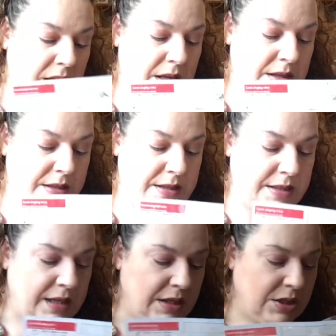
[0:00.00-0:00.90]

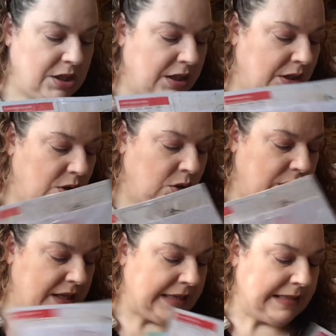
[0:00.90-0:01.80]
stitching
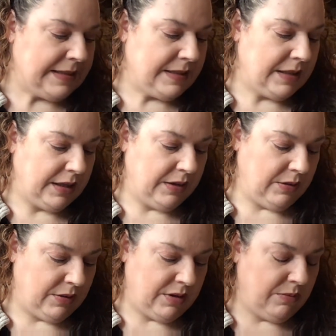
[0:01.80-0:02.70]
goodies that you
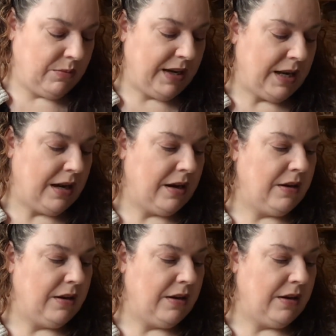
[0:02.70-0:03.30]
can win,